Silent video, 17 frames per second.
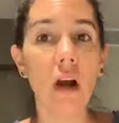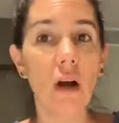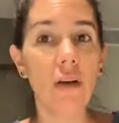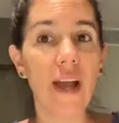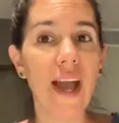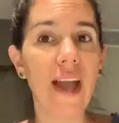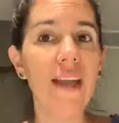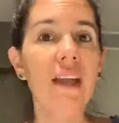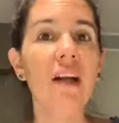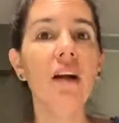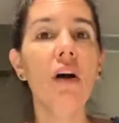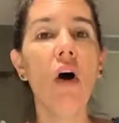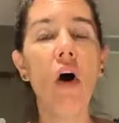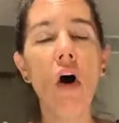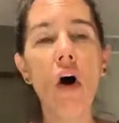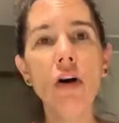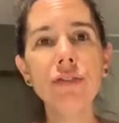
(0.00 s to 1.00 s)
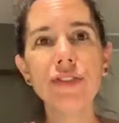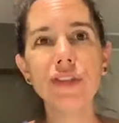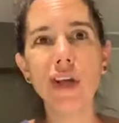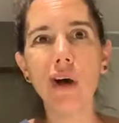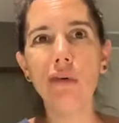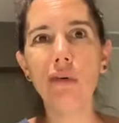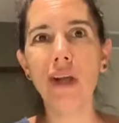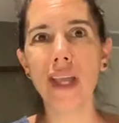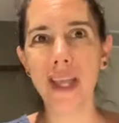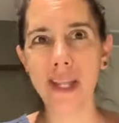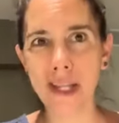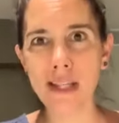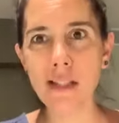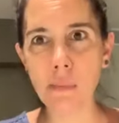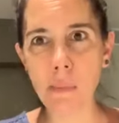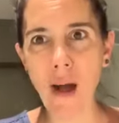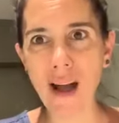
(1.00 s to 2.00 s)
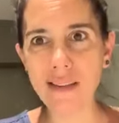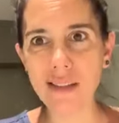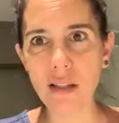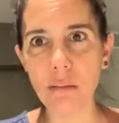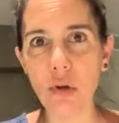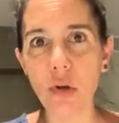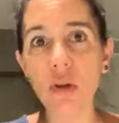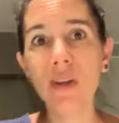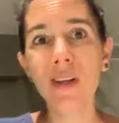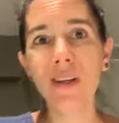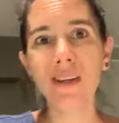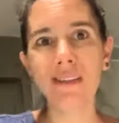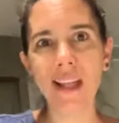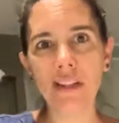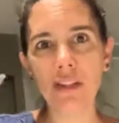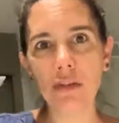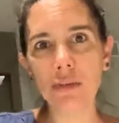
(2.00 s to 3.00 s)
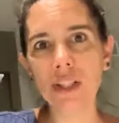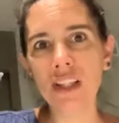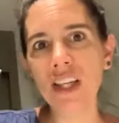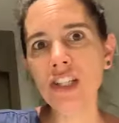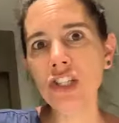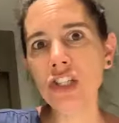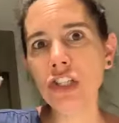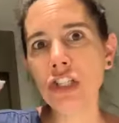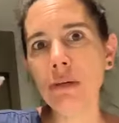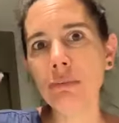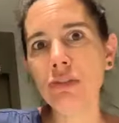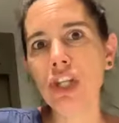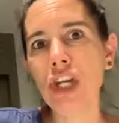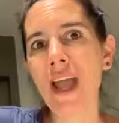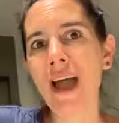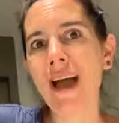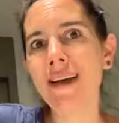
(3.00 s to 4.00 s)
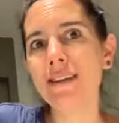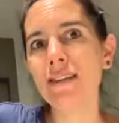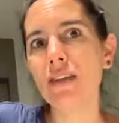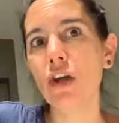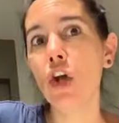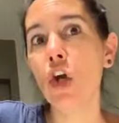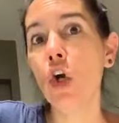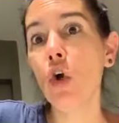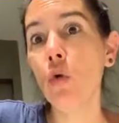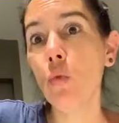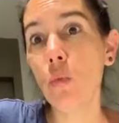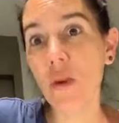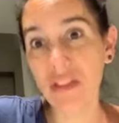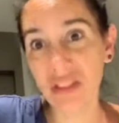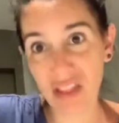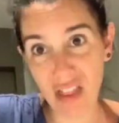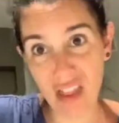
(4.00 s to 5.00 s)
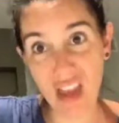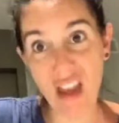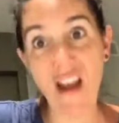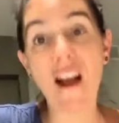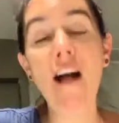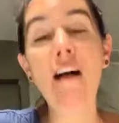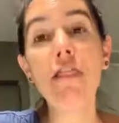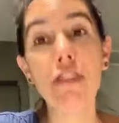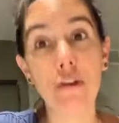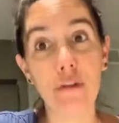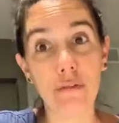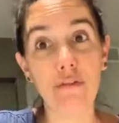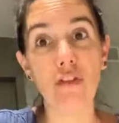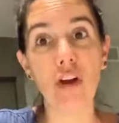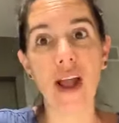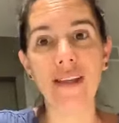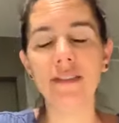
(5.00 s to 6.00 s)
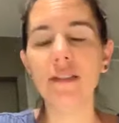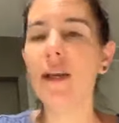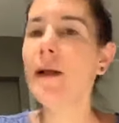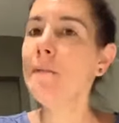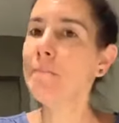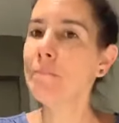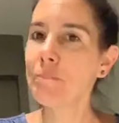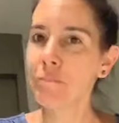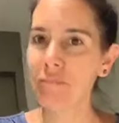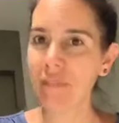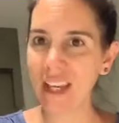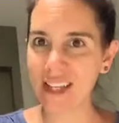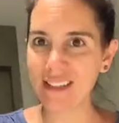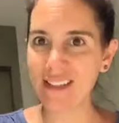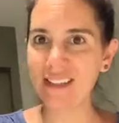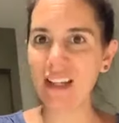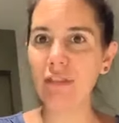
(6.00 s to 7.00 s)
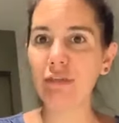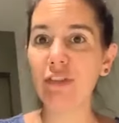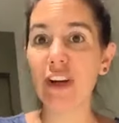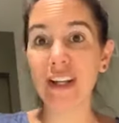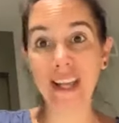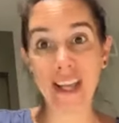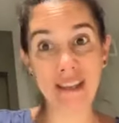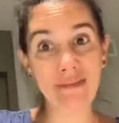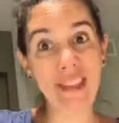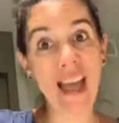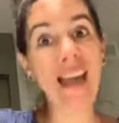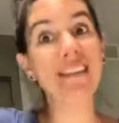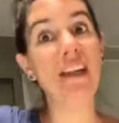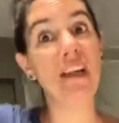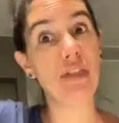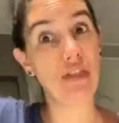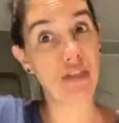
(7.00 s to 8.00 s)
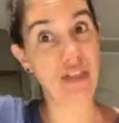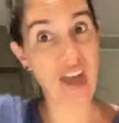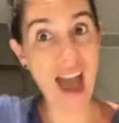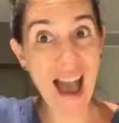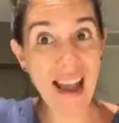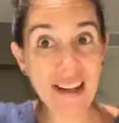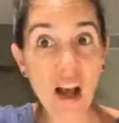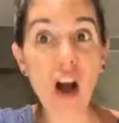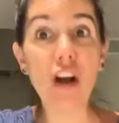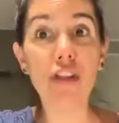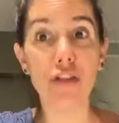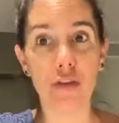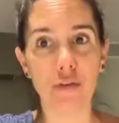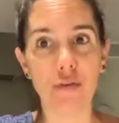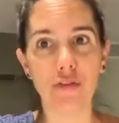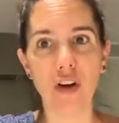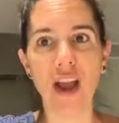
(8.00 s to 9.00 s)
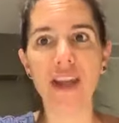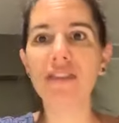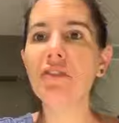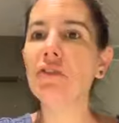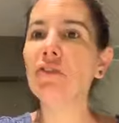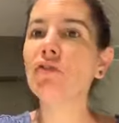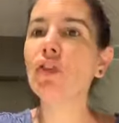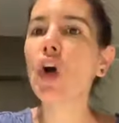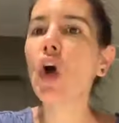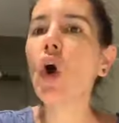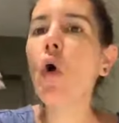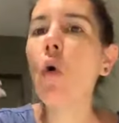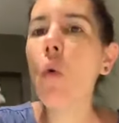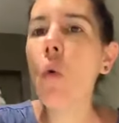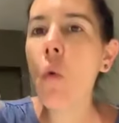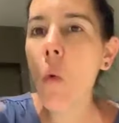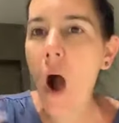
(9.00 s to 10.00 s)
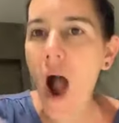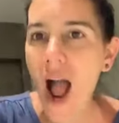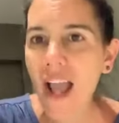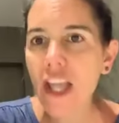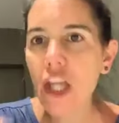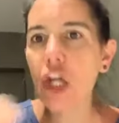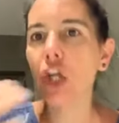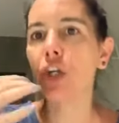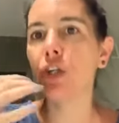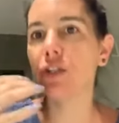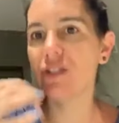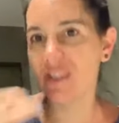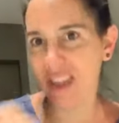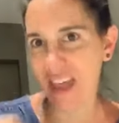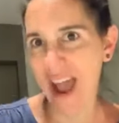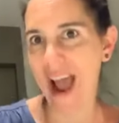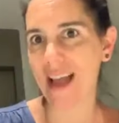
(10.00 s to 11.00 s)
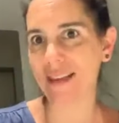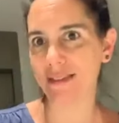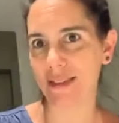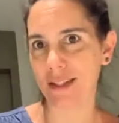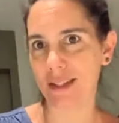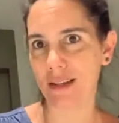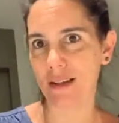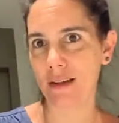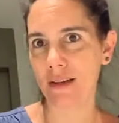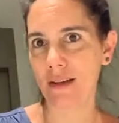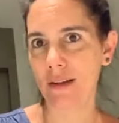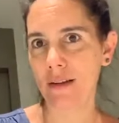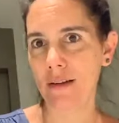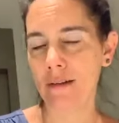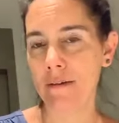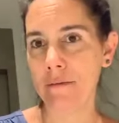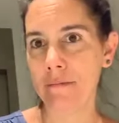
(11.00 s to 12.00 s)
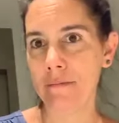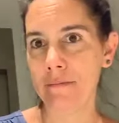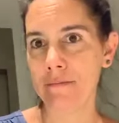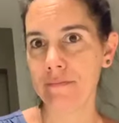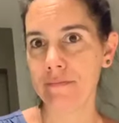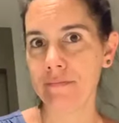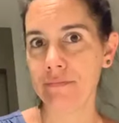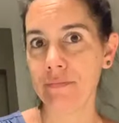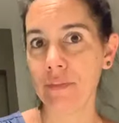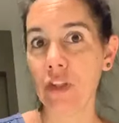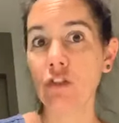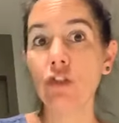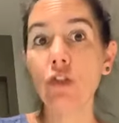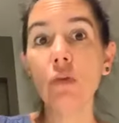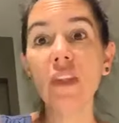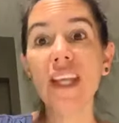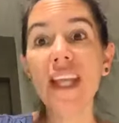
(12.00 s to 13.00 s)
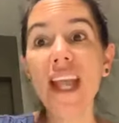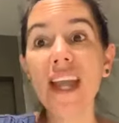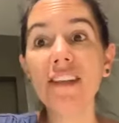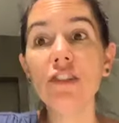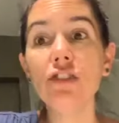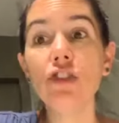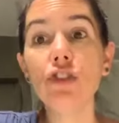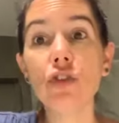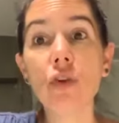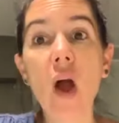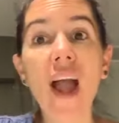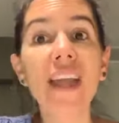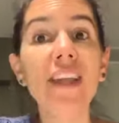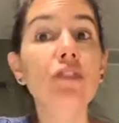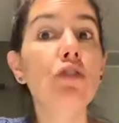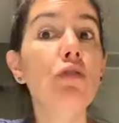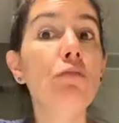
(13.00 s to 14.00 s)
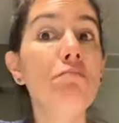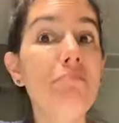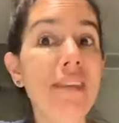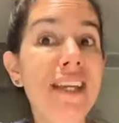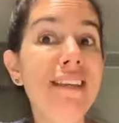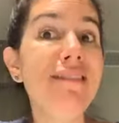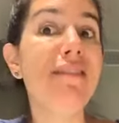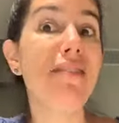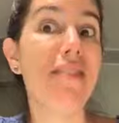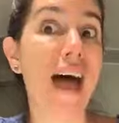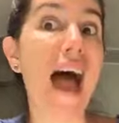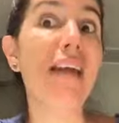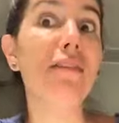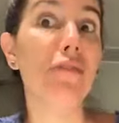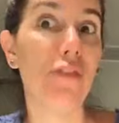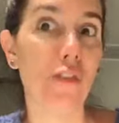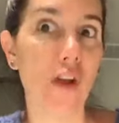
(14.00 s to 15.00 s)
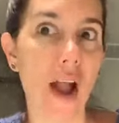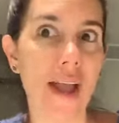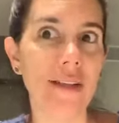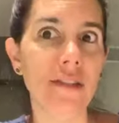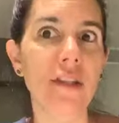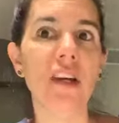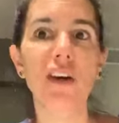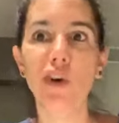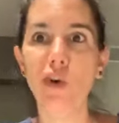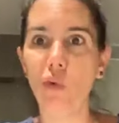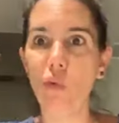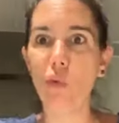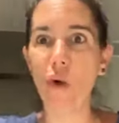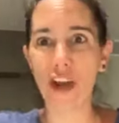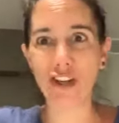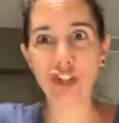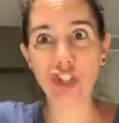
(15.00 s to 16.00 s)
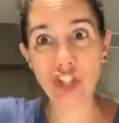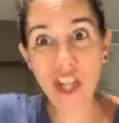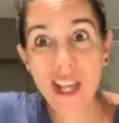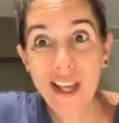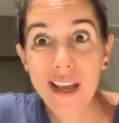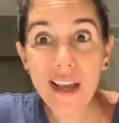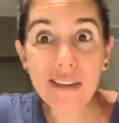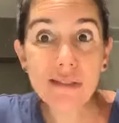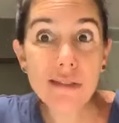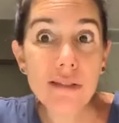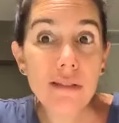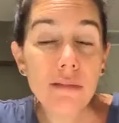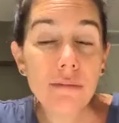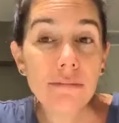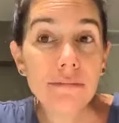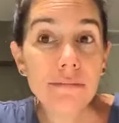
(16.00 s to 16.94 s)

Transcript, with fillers: Okay? Also, it is possible that the relationship has with the other friend is different in that that other friend requires that. So Leanne is trying to meet that friend where she is.